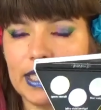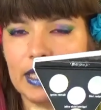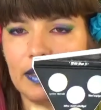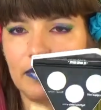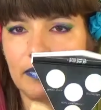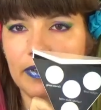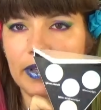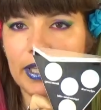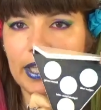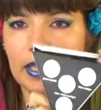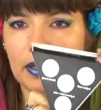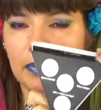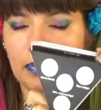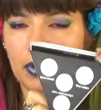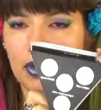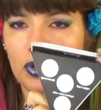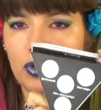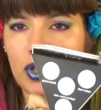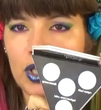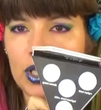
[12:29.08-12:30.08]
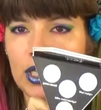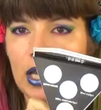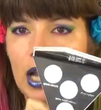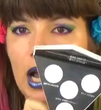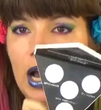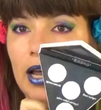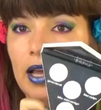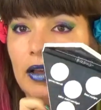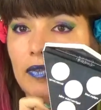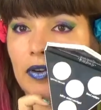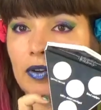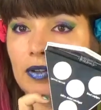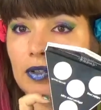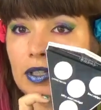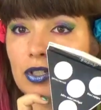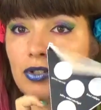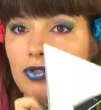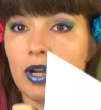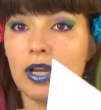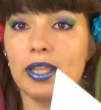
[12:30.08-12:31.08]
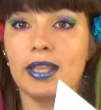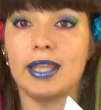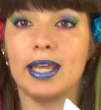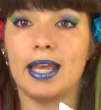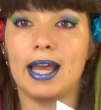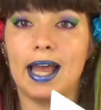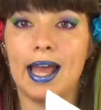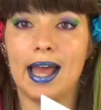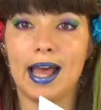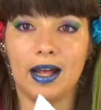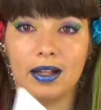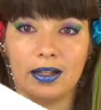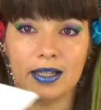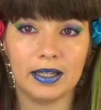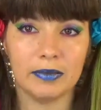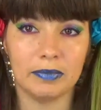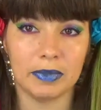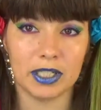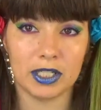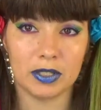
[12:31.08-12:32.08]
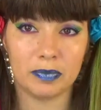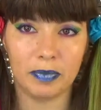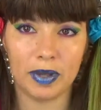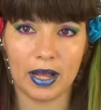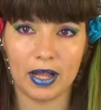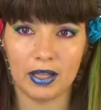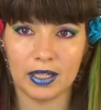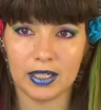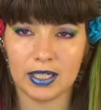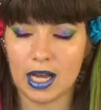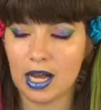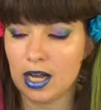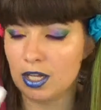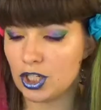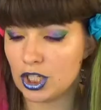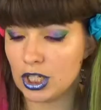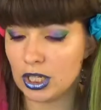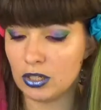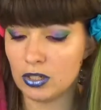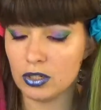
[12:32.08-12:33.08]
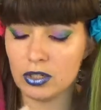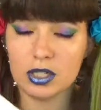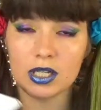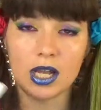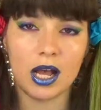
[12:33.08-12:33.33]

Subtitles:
Vegan Beauty. I have only tried their Alchemist palette eyeshadows.